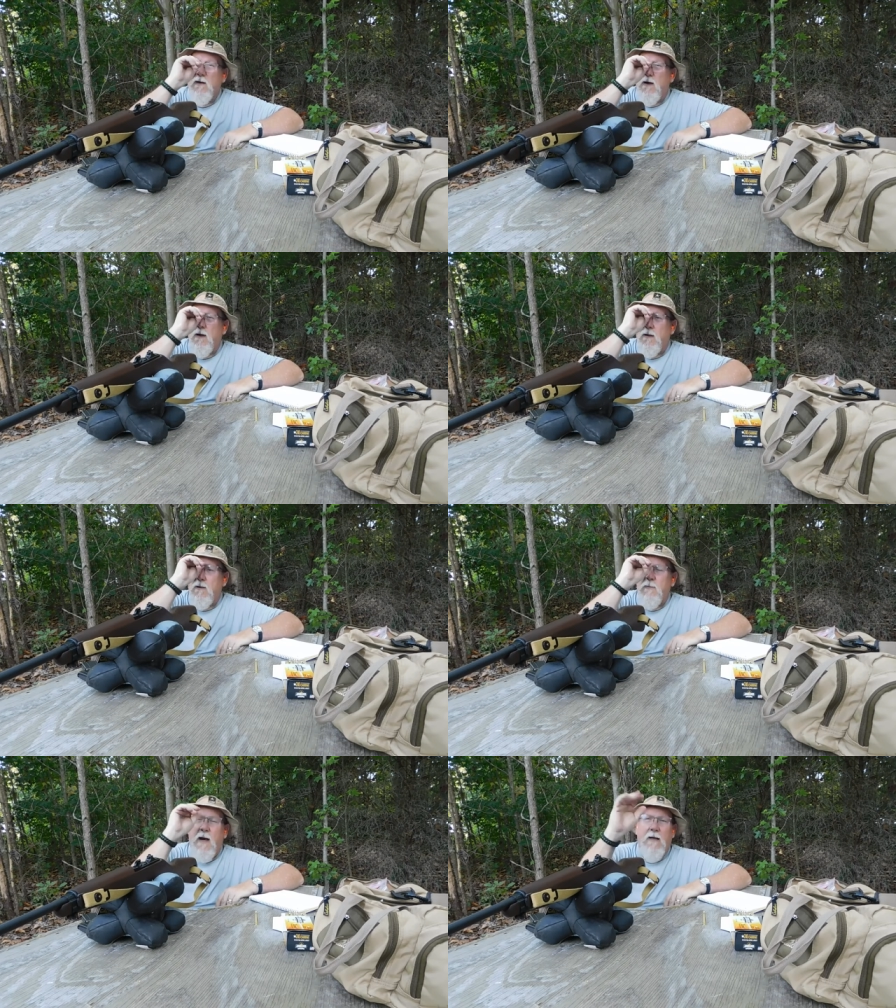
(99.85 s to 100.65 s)
And
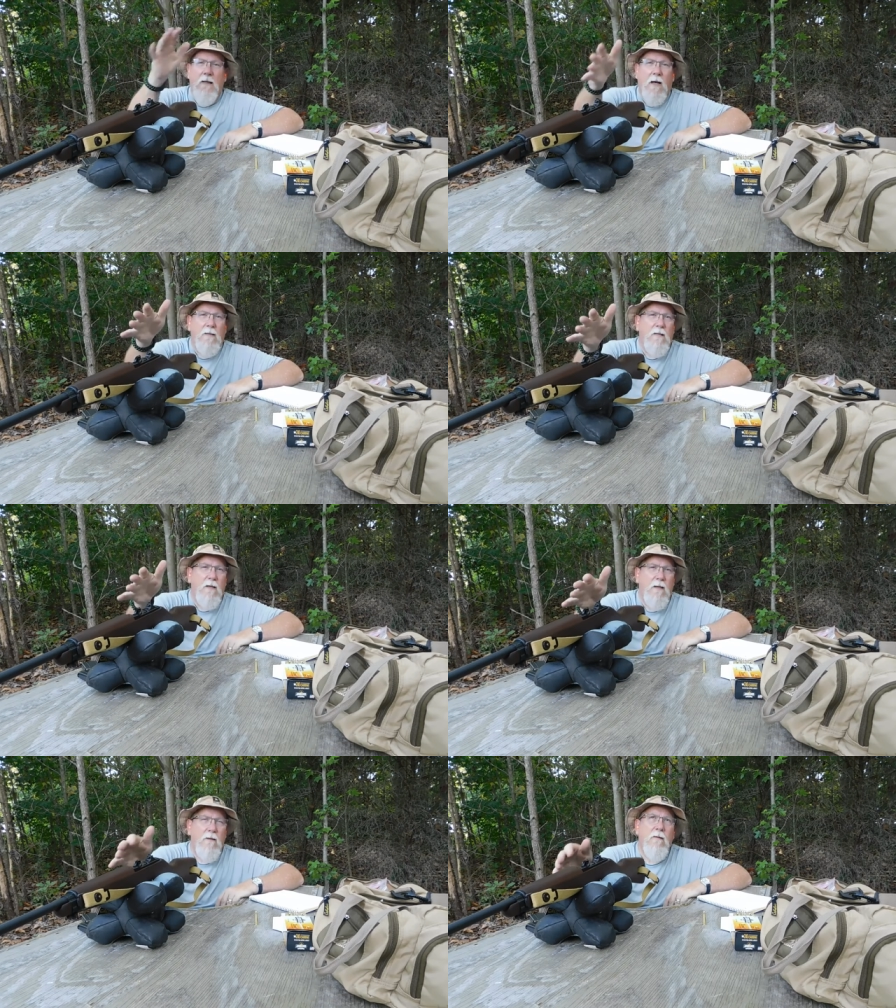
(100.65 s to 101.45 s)
back in
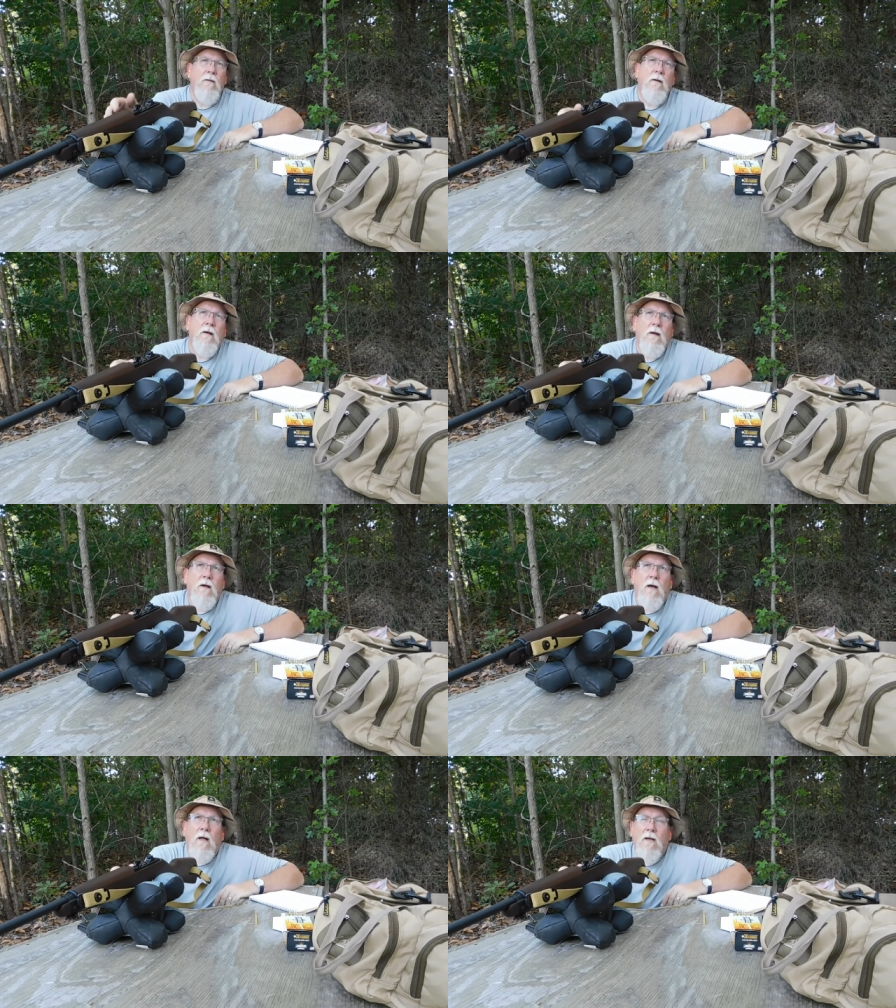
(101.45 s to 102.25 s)
19,
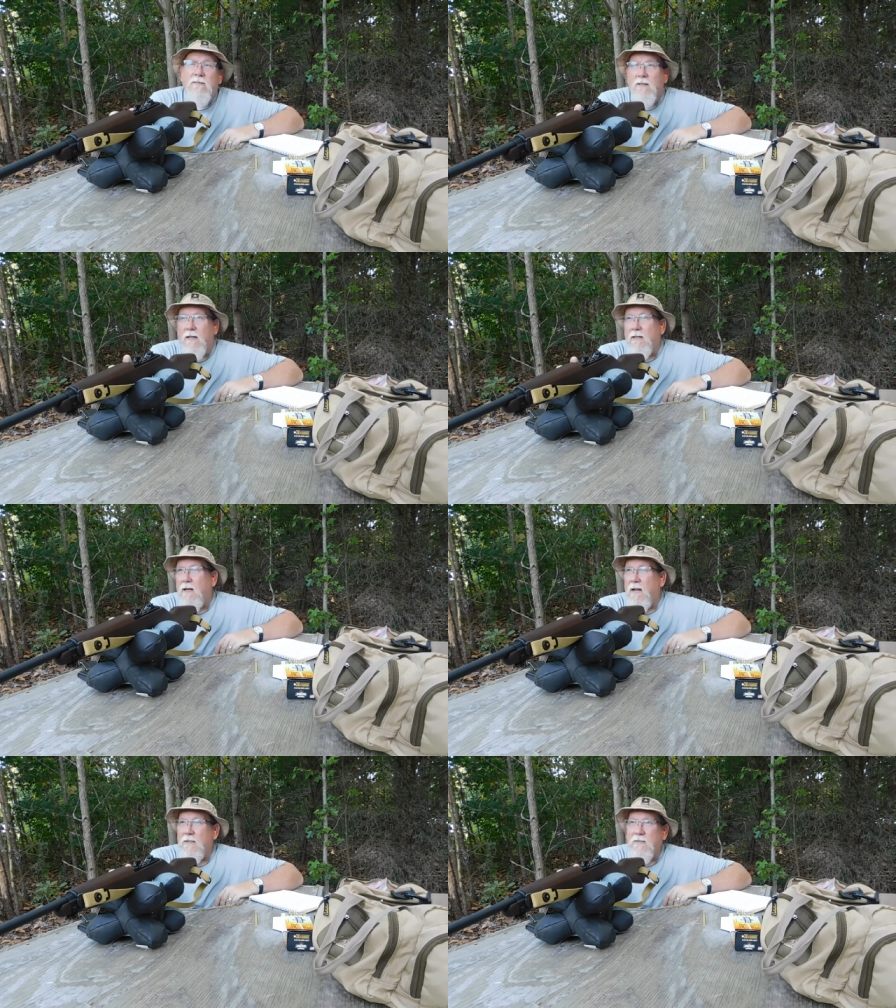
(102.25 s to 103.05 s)
I it's
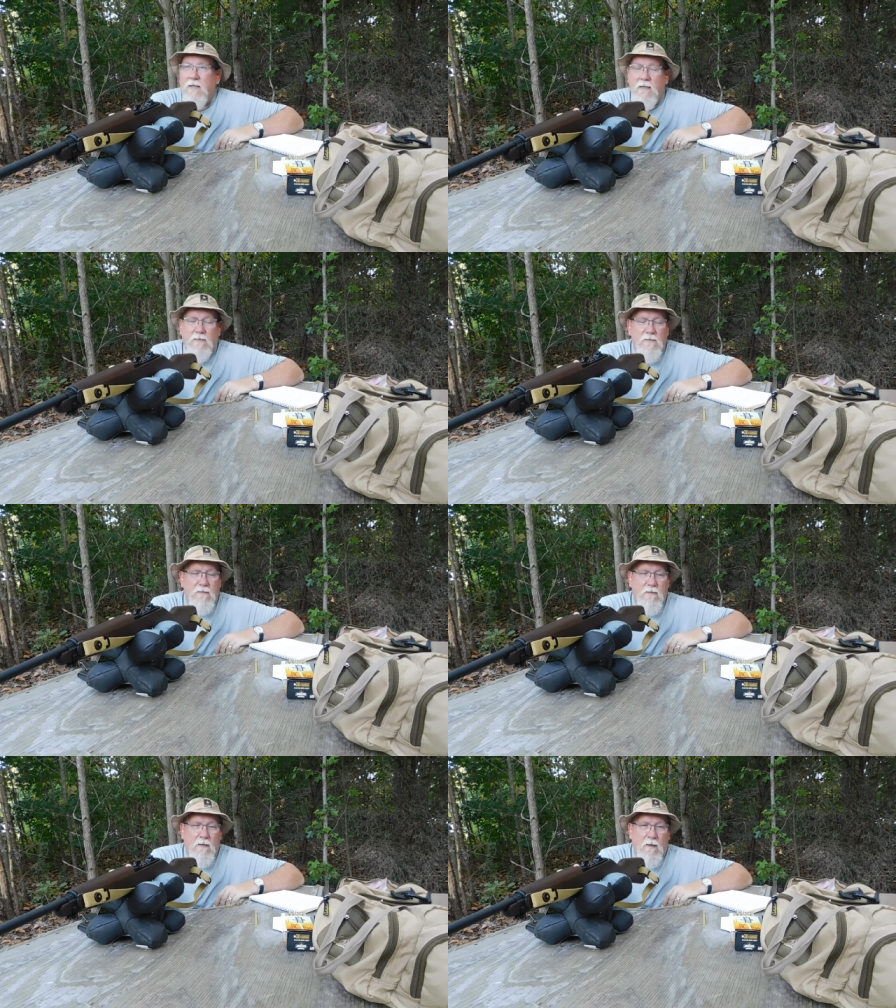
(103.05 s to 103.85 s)

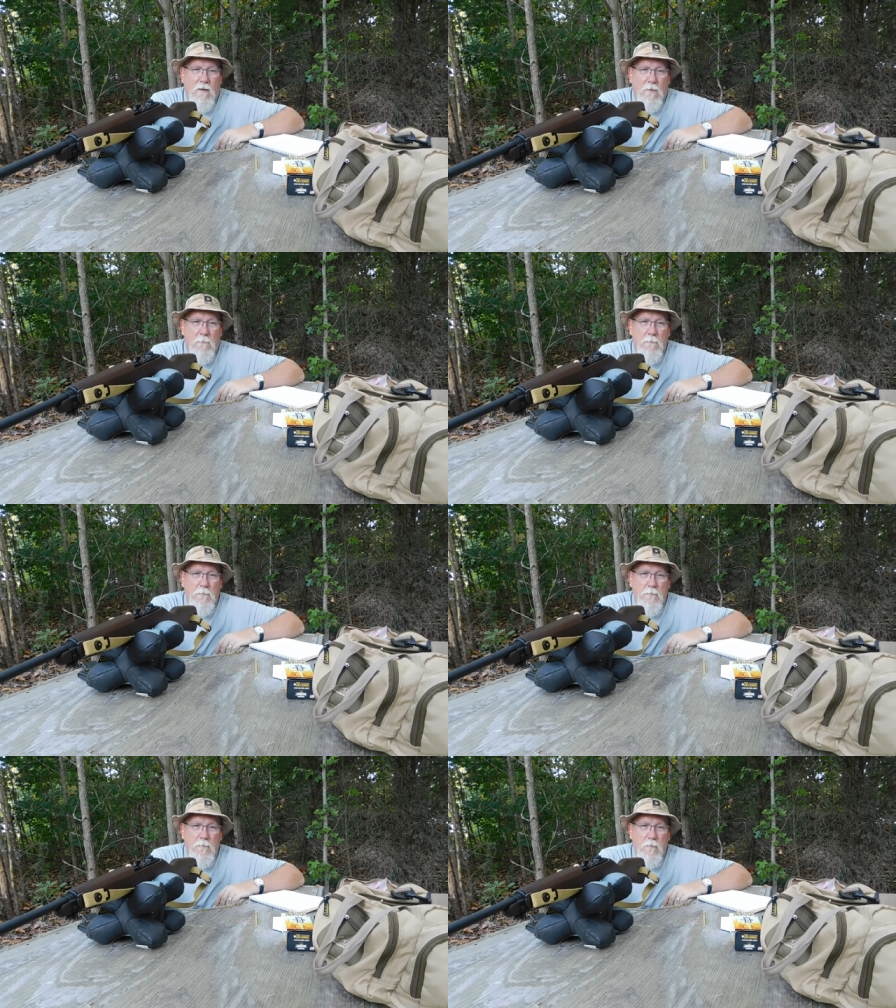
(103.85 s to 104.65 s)
1986, um,
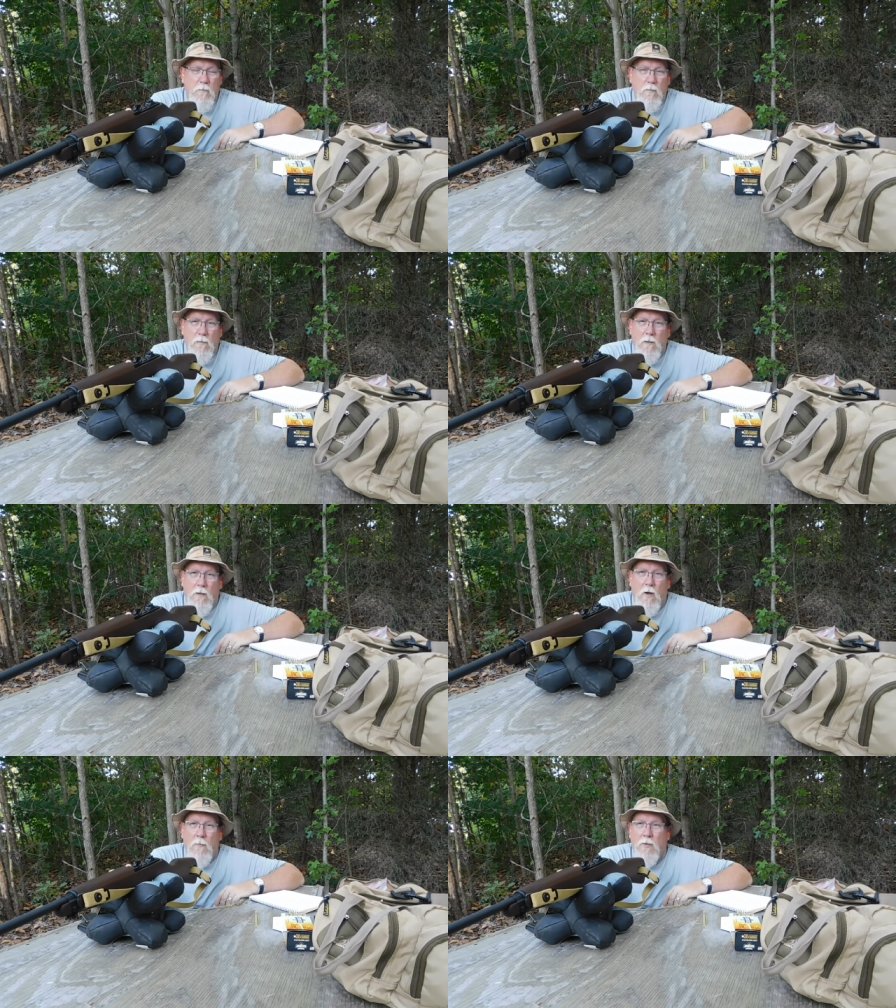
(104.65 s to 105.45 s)
you
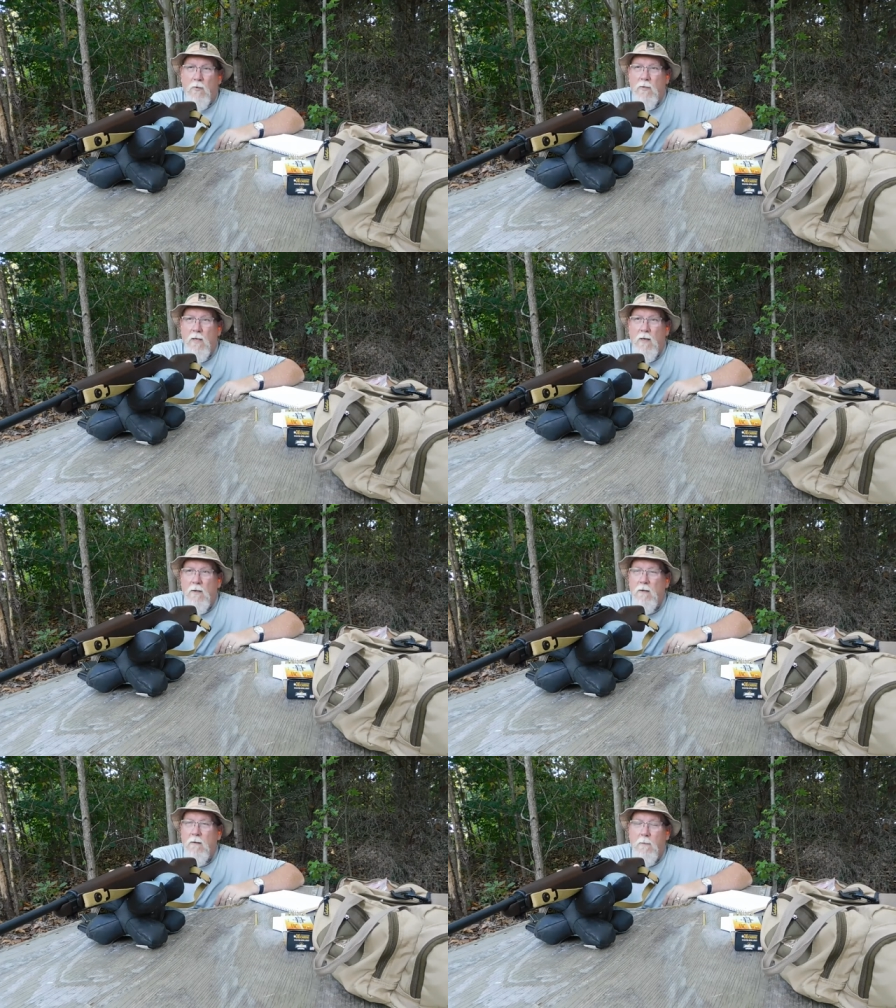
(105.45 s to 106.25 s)
know, I'm a little
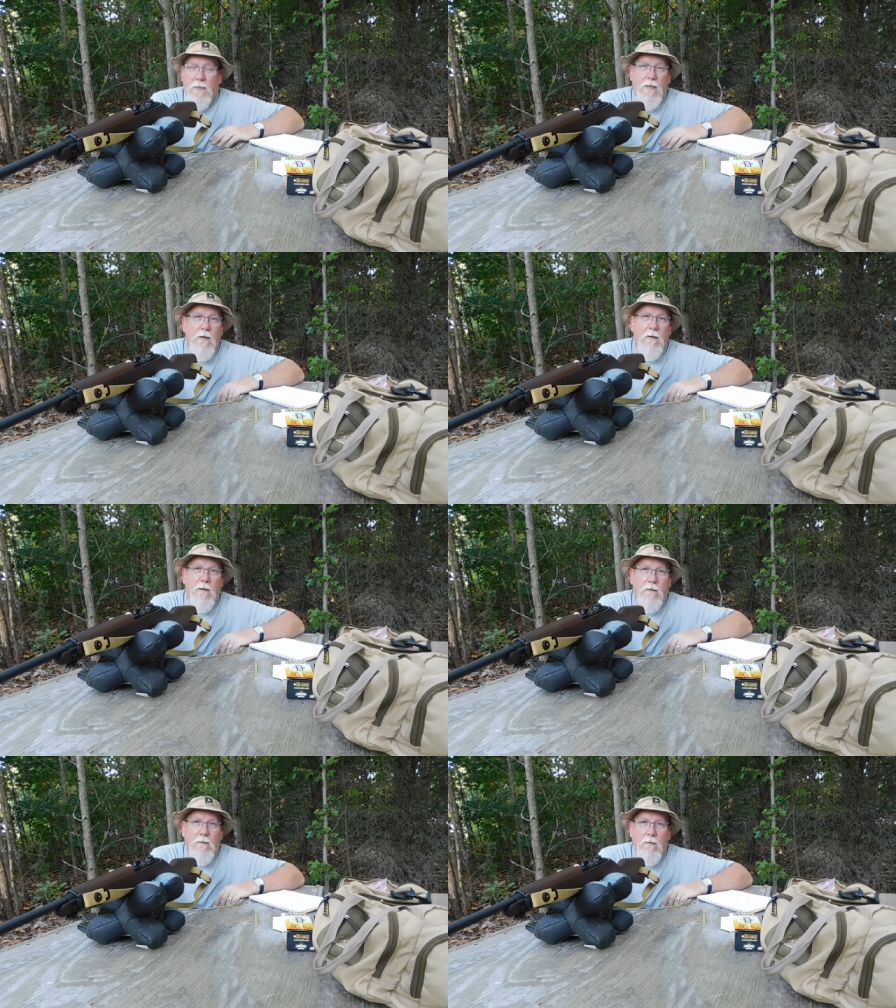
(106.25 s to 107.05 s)
kid. I'm a kid and,